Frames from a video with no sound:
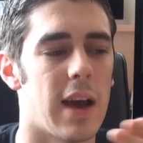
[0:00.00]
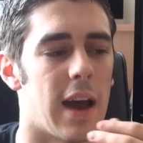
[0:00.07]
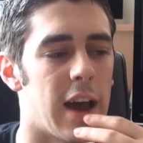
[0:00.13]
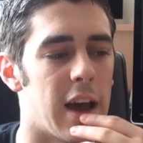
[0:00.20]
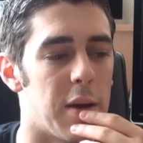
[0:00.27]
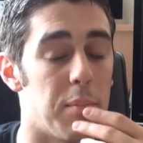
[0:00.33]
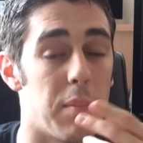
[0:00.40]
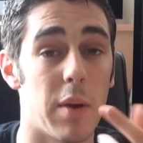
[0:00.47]

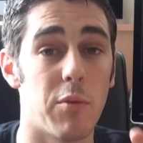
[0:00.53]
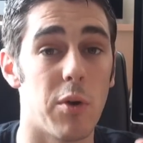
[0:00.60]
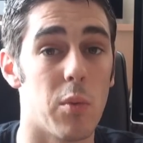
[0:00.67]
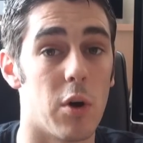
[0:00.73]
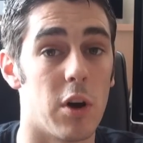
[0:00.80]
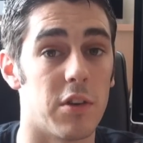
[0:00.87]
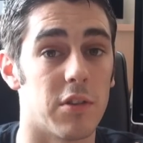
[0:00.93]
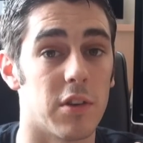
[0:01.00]
Uh, memory
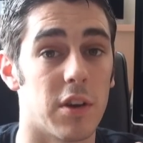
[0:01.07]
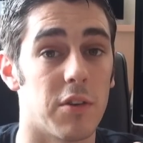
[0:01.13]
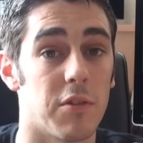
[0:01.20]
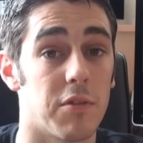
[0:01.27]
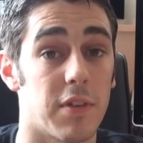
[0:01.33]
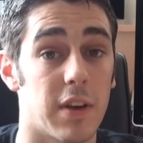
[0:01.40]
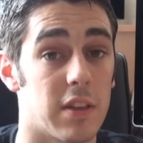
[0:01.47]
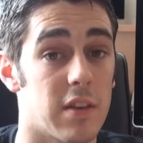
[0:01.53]
wise though,
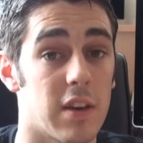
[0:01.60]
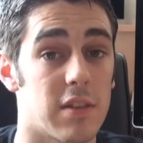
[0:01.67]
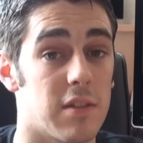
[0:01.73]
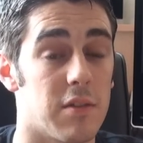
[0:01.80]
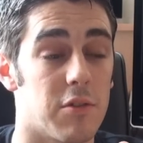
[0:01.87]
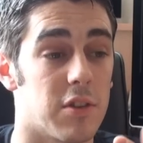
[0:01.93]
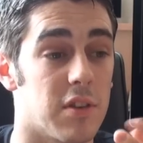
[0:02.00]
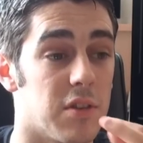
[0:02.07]

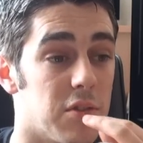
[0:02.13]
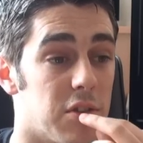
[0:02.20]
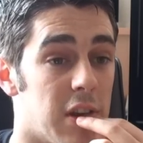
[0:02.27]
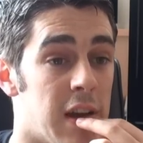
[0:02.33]
fantastic results.